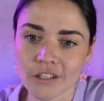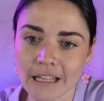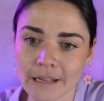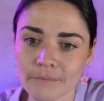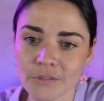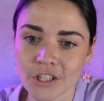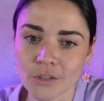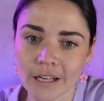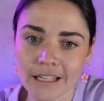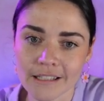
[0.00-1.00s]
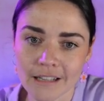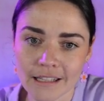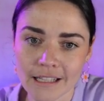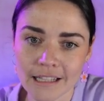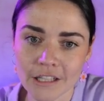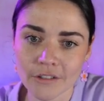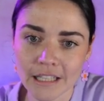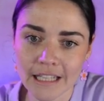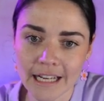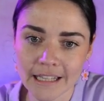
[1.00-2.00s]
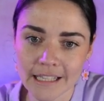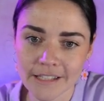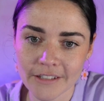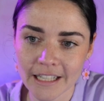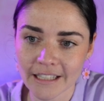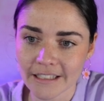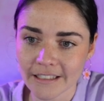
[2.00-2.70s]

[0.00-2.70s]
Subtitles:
like just doing a design that's literally like this. Ready?